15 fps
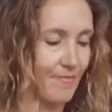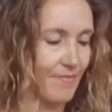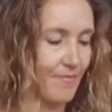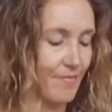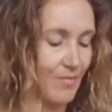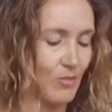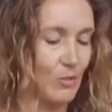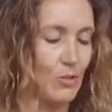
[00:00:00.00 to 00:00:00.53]

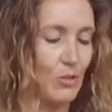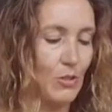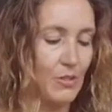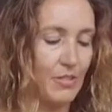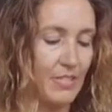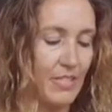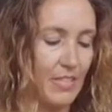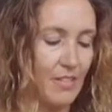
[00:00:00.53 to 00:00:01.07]
You
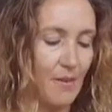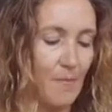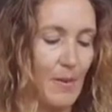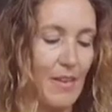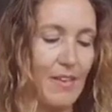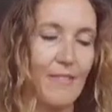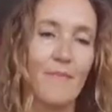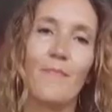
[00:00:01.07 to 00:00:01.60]
don't see
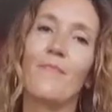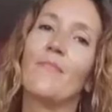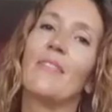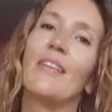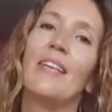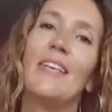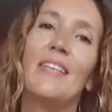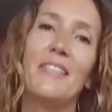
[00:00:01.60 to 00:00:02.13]
coming.
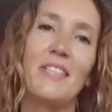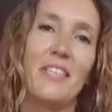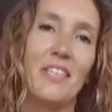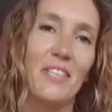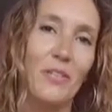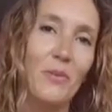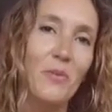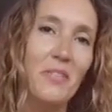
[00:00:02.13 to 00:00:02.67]
So
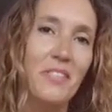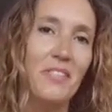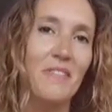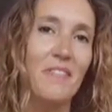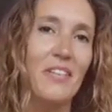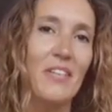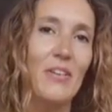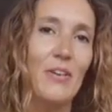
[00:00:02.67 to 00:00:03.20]
you're
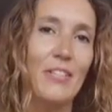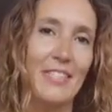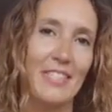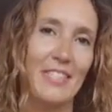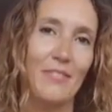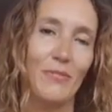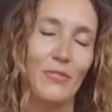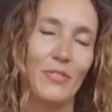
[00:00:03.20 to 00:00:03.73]
receiving a
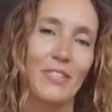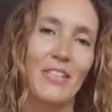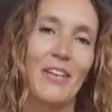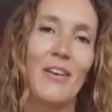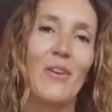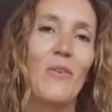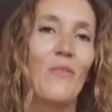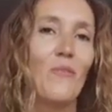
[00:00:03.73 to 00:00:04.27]
gift
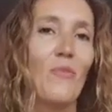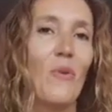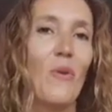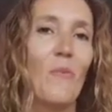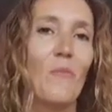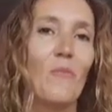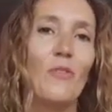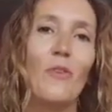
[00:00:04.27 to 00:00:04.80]

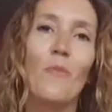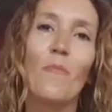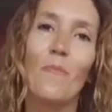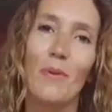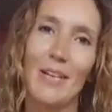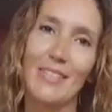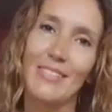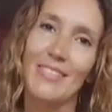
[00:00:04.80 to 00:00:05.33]
from your
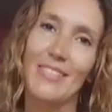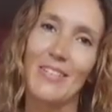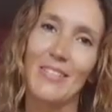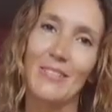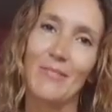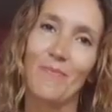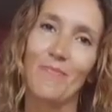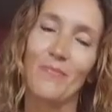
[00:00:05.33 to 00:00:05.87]

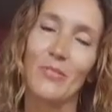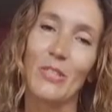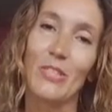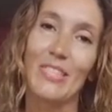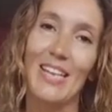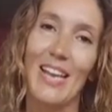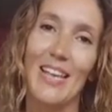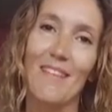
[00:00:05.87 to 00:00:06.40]
person.
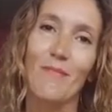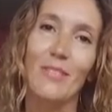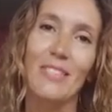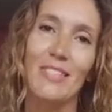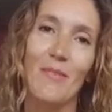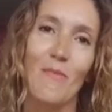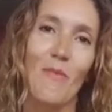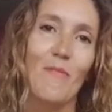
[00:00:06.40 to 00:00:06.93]
You're dealing with
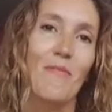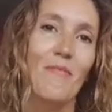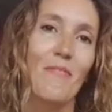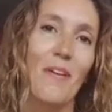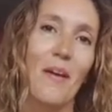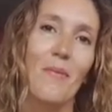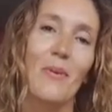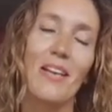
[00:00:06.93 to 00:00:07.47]
someone
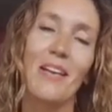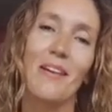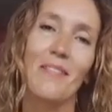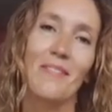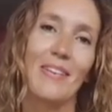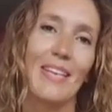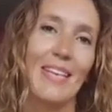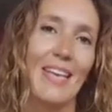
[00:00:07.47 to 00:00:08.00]
very
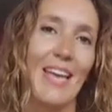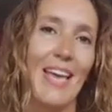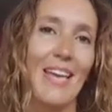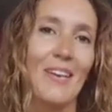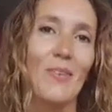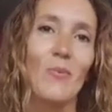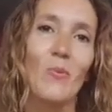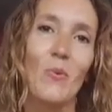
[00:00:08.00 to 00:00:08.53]
loving
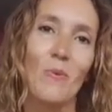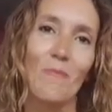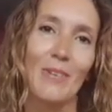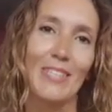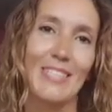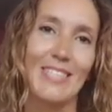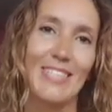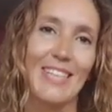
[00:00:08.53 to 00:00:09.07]
and
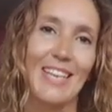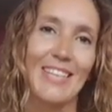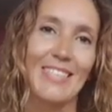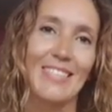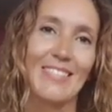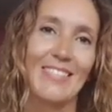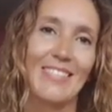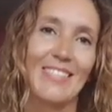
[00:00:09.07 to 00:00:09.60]

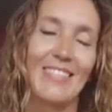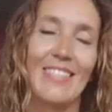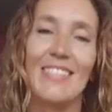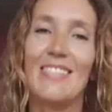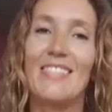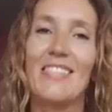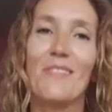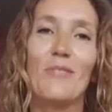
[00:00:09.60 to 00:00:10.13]
romantic.
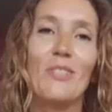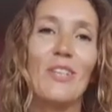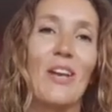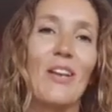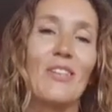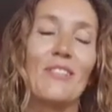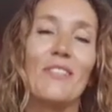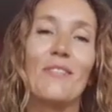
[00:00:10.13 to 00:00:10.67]
So there's a
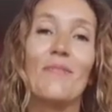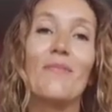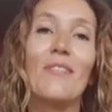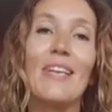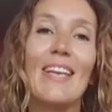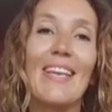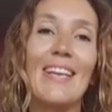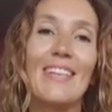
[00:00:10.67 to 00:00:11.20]
lot of
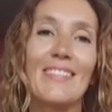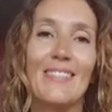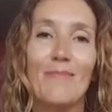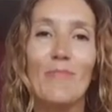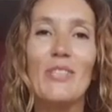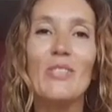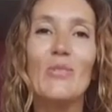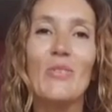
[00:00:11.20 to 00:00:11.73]
feelings
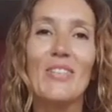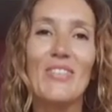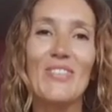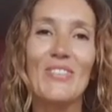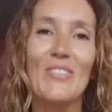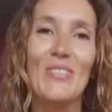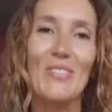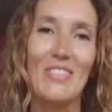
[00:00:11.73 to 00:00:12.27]
between
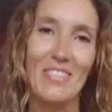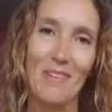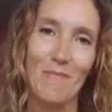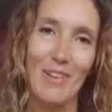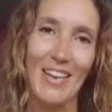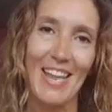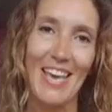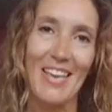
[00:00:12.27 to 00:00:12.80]
you two,
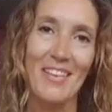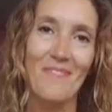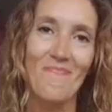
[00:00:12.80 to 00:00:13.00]
Gemini.